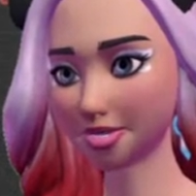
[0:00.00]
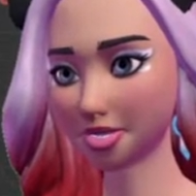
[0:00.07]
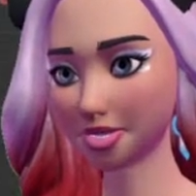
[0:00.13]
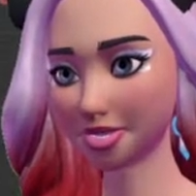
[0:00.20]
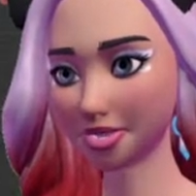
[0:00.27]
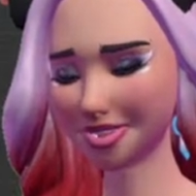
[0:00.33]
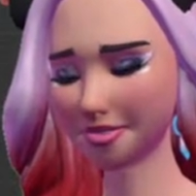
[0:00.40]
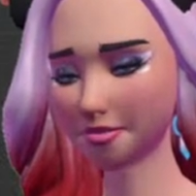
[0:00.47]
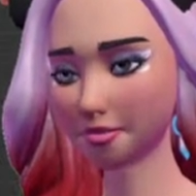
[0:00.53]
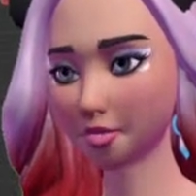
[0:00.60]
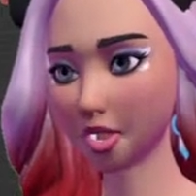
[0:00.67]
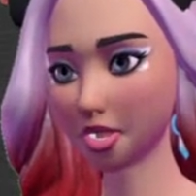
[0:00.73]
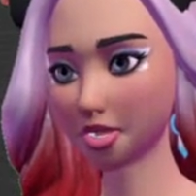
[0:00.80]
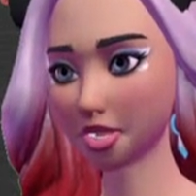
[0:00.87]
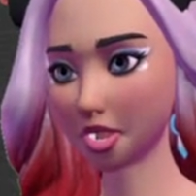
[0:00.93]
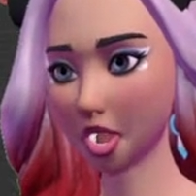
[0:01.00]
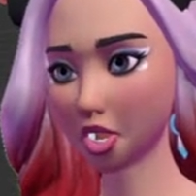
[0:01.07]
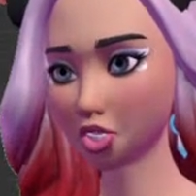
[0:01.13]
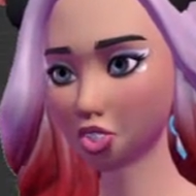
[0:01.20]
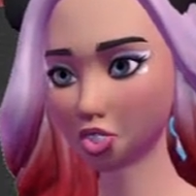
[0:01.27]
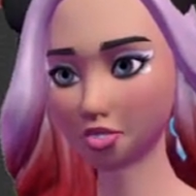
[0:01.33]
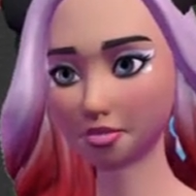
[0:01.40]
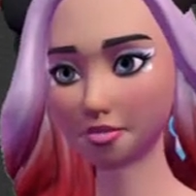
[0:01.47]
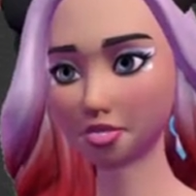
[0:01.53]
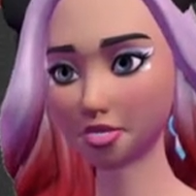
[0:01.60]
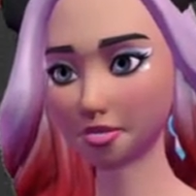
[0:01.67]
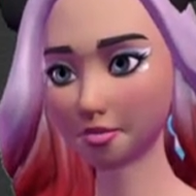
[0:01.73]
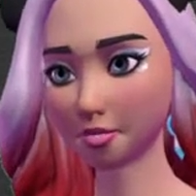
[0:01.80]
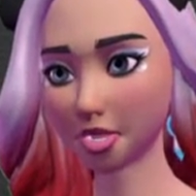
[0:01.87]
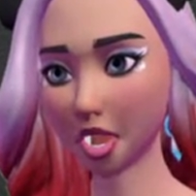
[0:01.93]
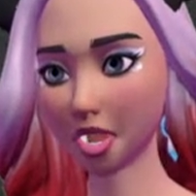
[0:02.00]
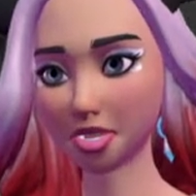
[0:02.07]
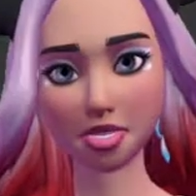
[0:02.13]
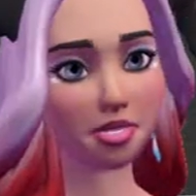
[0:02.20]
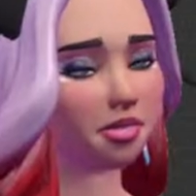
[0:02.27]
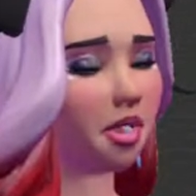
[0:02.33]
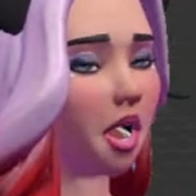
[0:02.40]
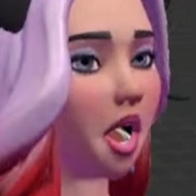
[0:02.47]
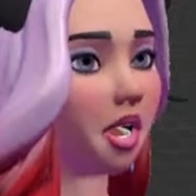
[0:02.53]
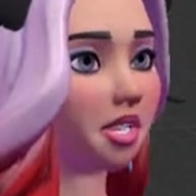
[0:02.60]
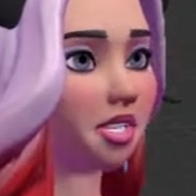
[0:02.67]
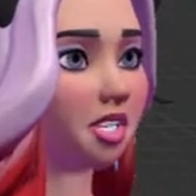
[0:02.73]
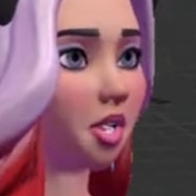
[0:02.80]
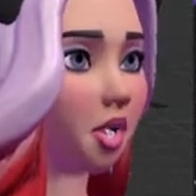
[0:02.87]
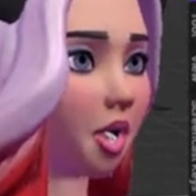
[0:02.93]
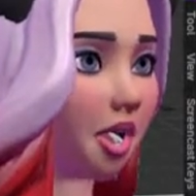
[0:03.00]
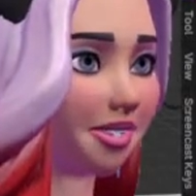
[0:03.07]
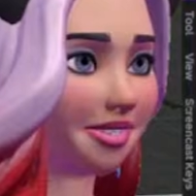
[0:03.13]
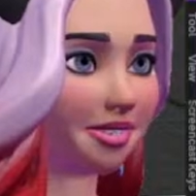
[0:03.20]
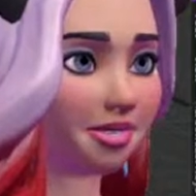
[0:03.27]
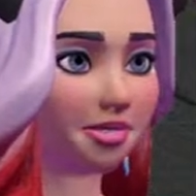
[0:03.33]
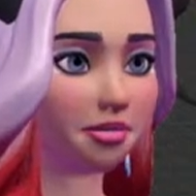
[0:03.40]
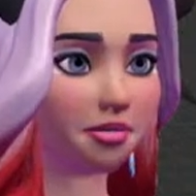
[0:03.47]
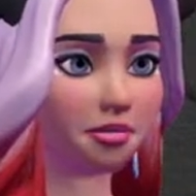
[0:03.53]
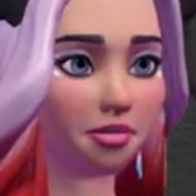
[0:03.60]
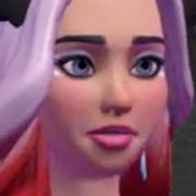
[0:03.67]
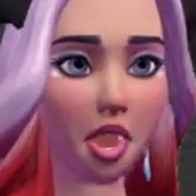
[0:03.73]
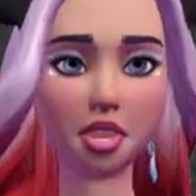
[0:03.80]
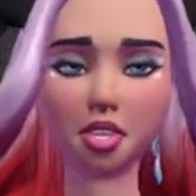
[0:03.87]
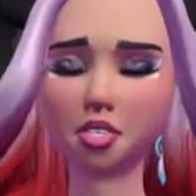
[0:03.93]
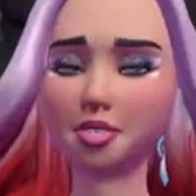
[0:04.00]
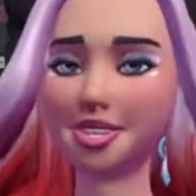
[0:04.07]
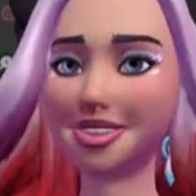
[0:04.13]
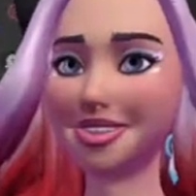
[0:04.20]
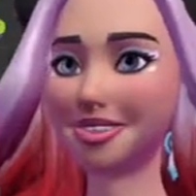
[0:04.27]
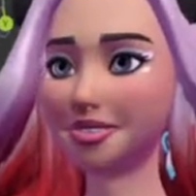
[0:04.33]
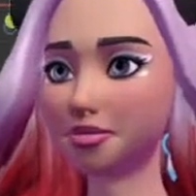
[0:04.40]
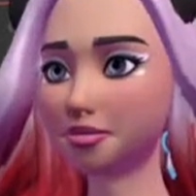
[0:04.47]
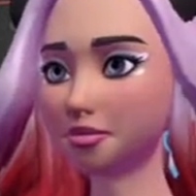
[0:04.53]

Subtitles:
Then I fell off the wagon, guys. I fell off the wagon, and under the air.